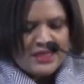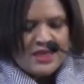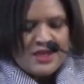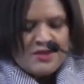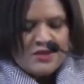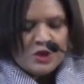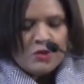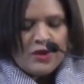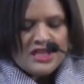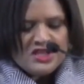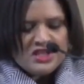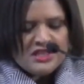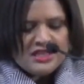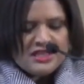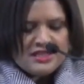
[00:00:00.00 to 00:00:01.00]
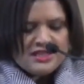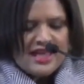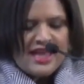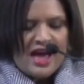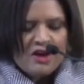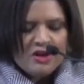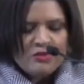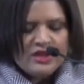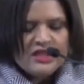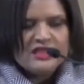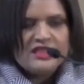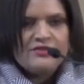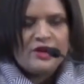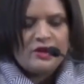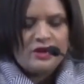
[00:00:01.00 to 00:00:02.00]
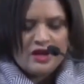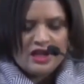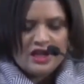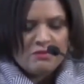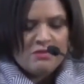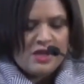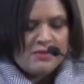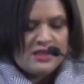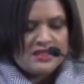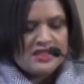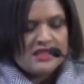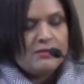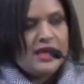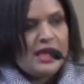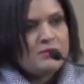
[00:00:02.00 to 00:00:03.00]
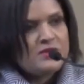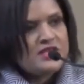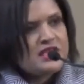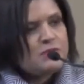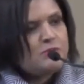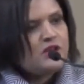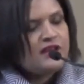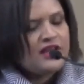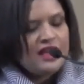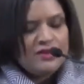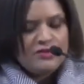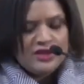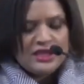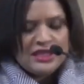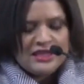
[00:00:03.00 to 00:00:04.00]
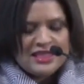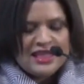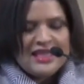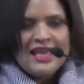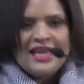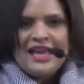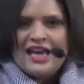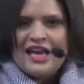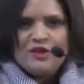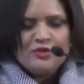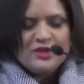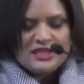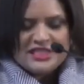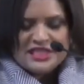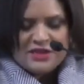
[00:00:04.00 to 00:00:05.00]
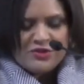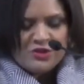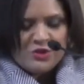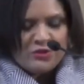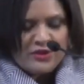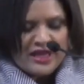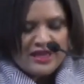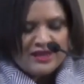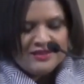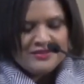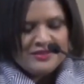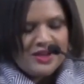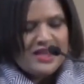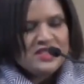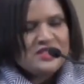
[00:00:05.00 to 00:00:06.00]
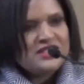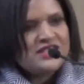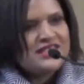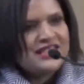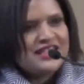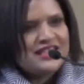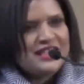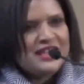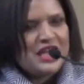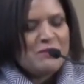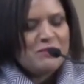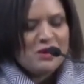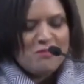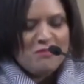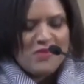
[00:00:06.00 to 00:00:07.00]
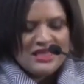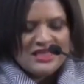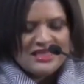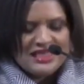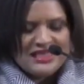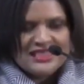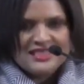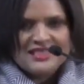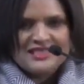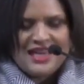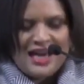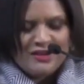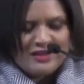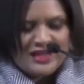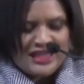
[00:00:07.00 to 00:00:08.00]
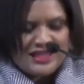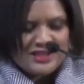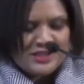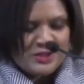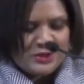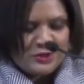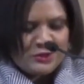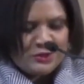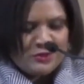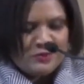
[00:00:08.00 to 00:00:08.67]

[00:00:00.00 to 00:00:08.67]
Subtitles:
The question is, how do we live out our commitment to the baptismal covenant every day of the week, not just Sunday, but Monday to Saturday too?